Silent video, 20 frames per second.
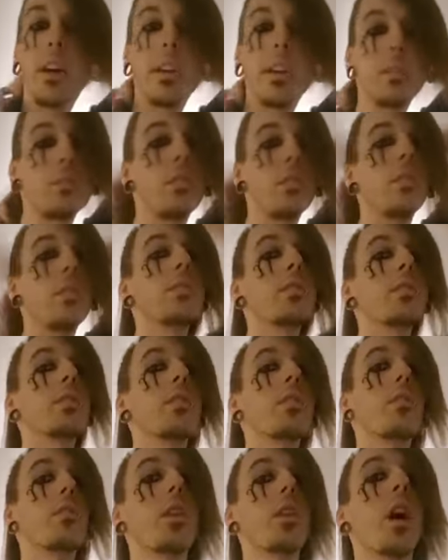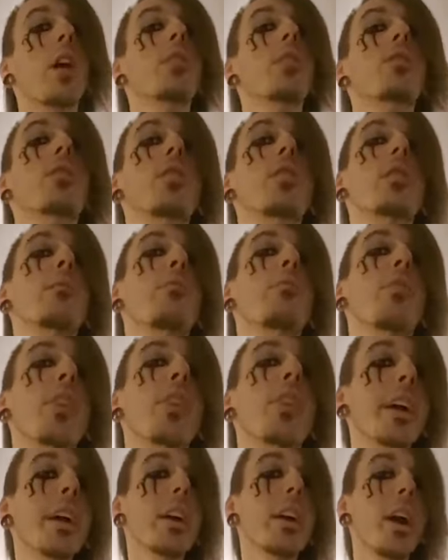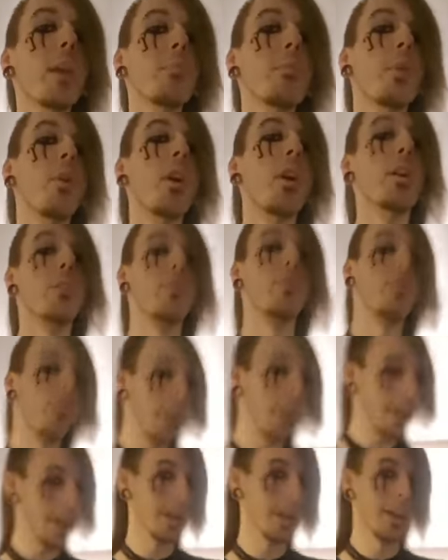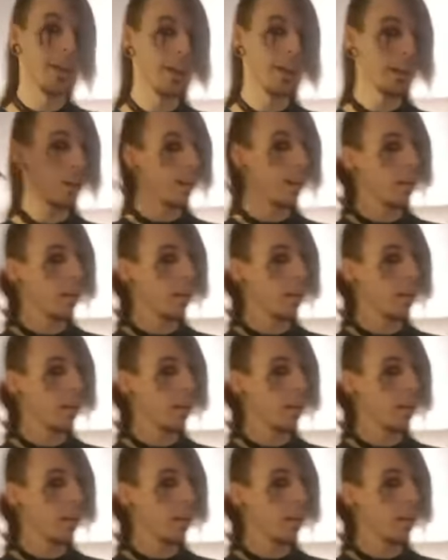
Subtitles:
as long as they don't constantly bring it up, oh, I don't like it,